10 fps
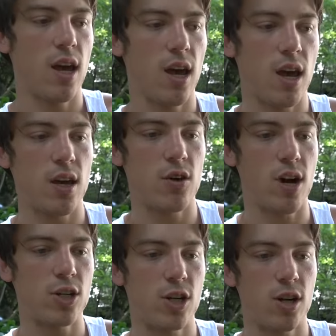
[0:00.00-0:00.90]
And
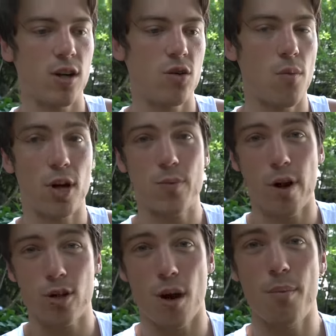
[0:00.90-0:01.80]
you're actually gonna do a much
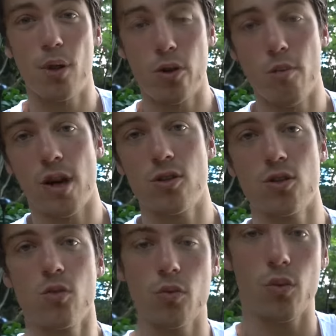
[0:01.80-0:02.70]
better job building your muscles